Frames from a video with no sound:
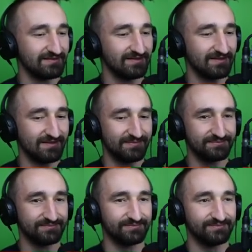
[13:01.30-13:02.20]

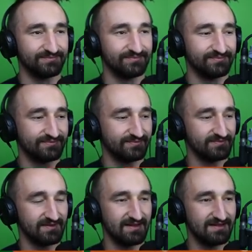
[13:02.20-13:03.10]

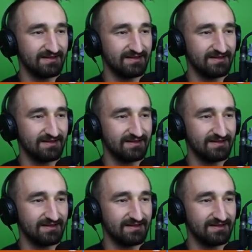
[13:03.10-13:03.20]
(no one is talking)